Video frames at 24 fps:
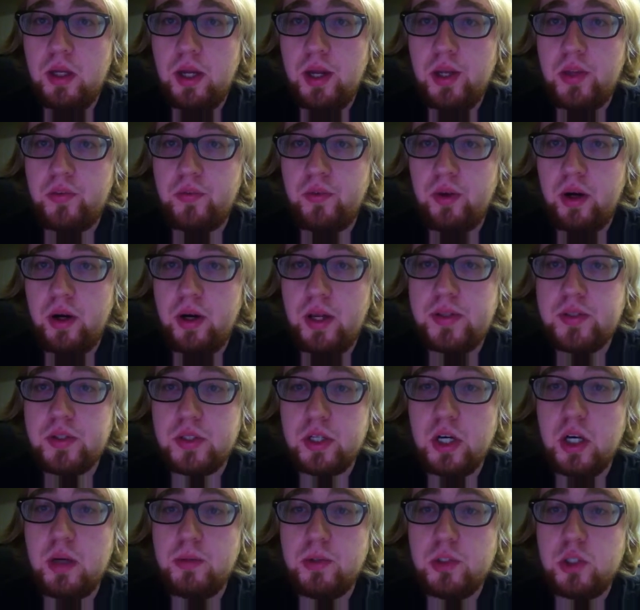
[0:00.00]
It's a
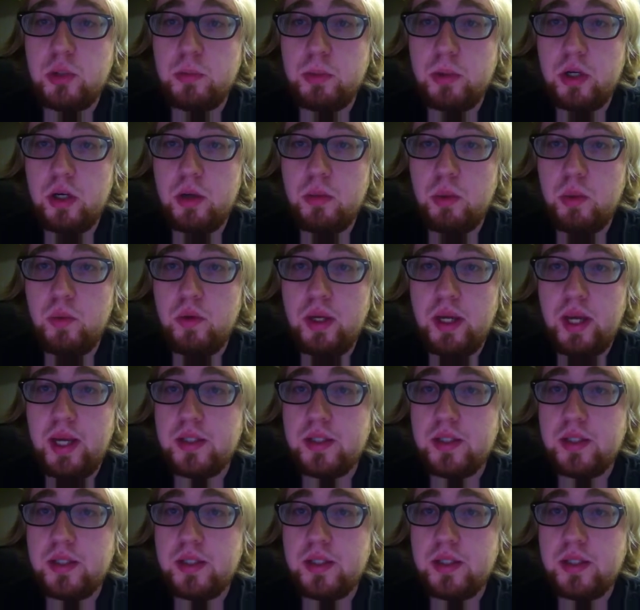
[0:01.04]
terrible superhero movie.